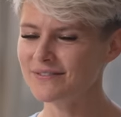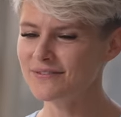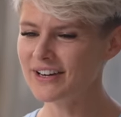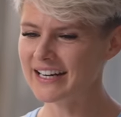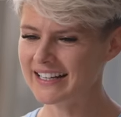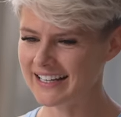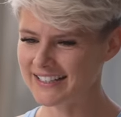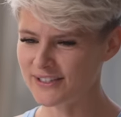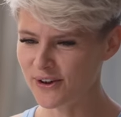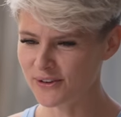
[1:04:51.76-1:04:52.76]
really,
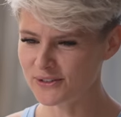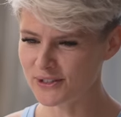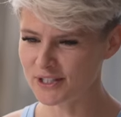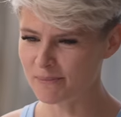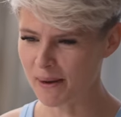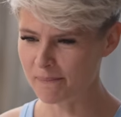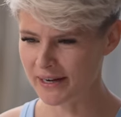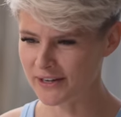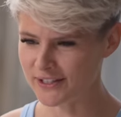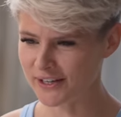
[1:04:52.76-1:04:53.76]
it's not just about
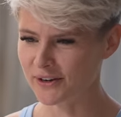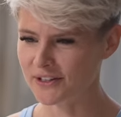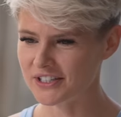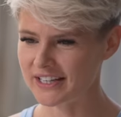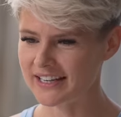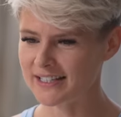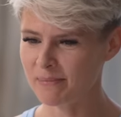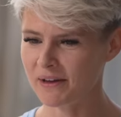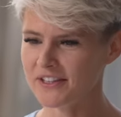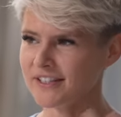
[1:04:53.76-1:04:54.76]
menu psychology. It's
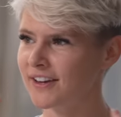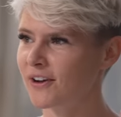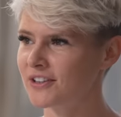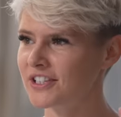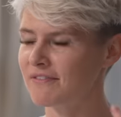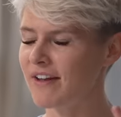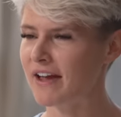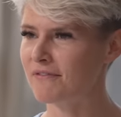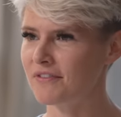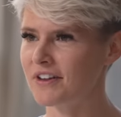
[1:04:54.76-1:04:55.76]
about the psychology of
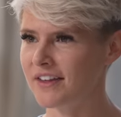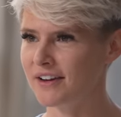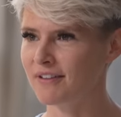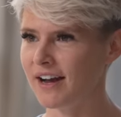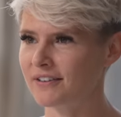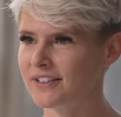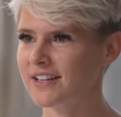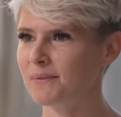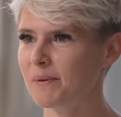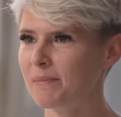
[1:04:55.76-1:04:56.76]
everything around us.
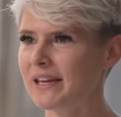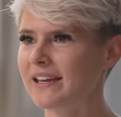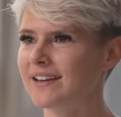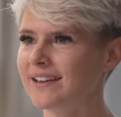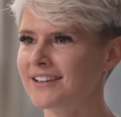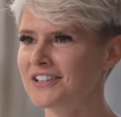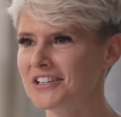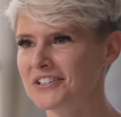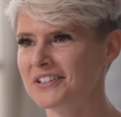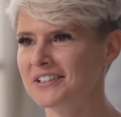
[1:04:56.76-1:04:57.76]
Like, we're being
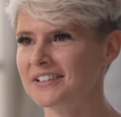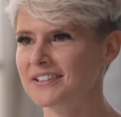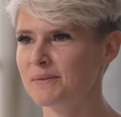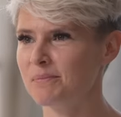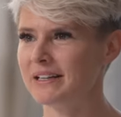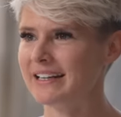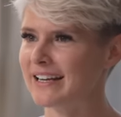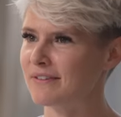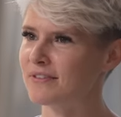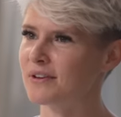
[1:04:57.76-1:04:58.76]
conditioned to
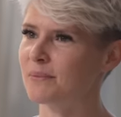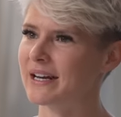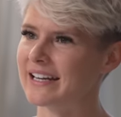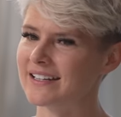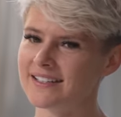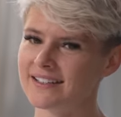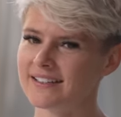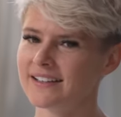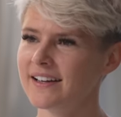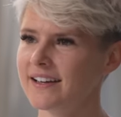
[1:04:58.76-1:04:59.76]
believe that we need
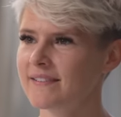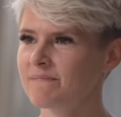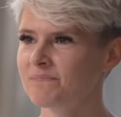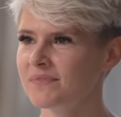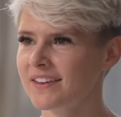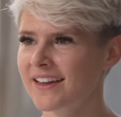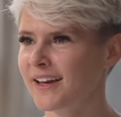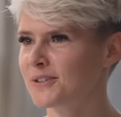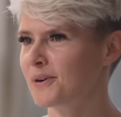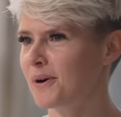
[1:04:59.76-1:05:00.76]
to
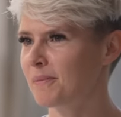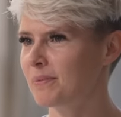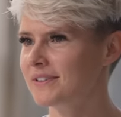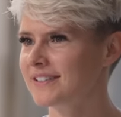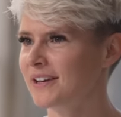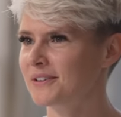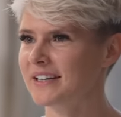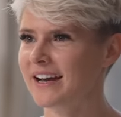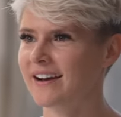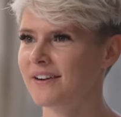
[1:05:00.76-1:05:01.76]
get a job, settle
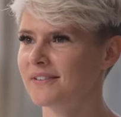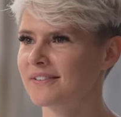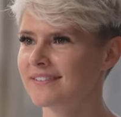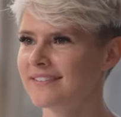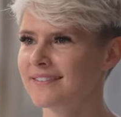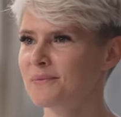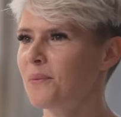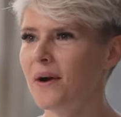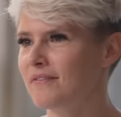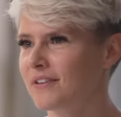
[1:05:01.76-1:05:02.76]
down,
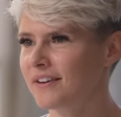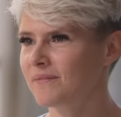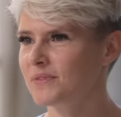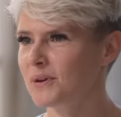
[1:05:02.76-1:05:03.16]
whatever.